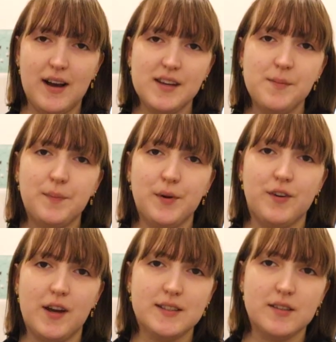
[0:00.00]
I am
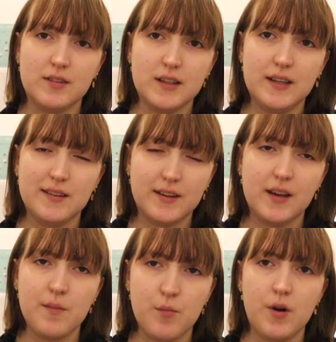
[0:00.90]
progressively
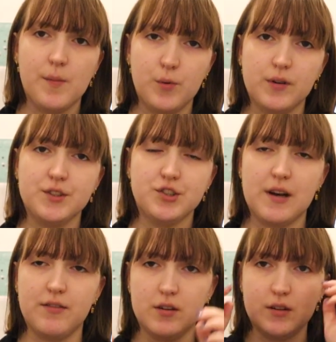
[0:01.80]
looking more and more
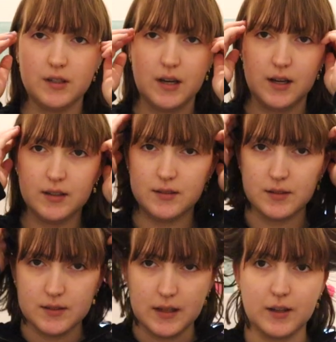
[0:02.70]
dishevelled as
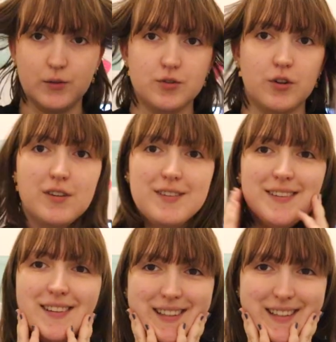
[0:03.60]
this day goes
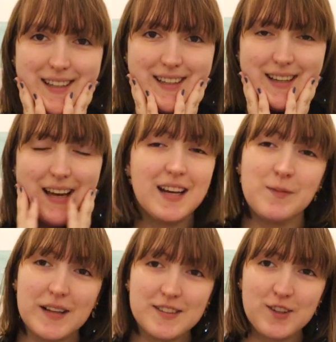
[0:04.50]
on. And
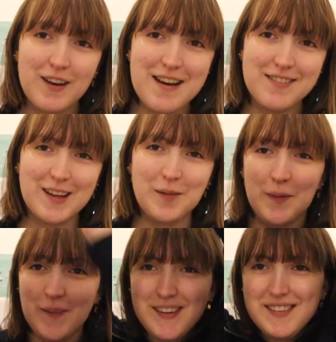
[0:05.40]
it matches how I feel.
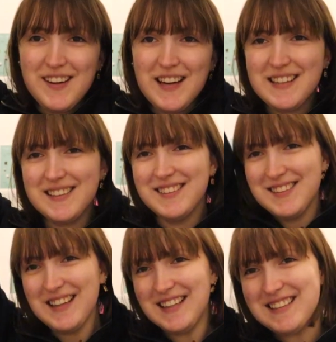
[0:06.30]
But we're done!
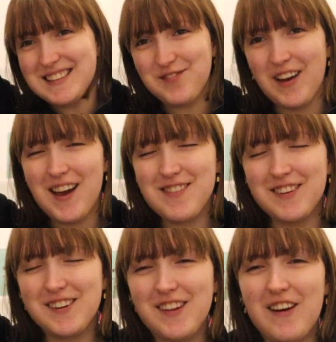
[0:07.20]
It's 5
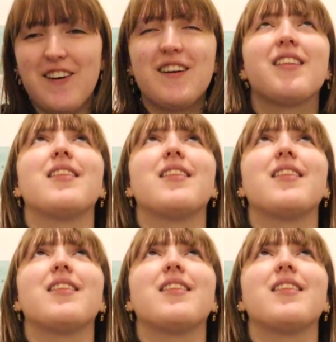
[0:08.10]
o'clock!